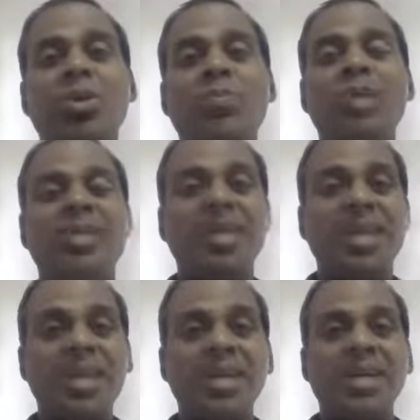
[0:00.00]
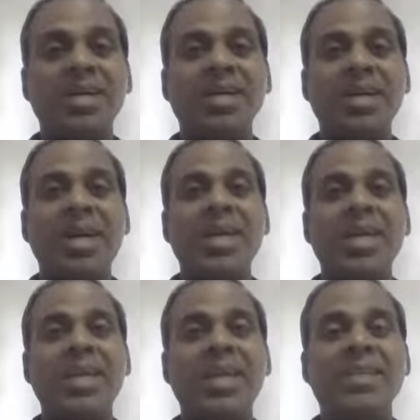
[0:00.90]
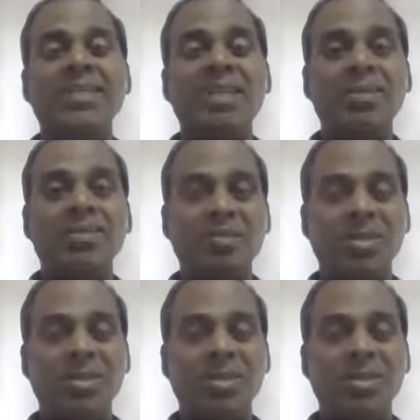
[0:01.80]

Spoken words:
obtain the data and analyze them,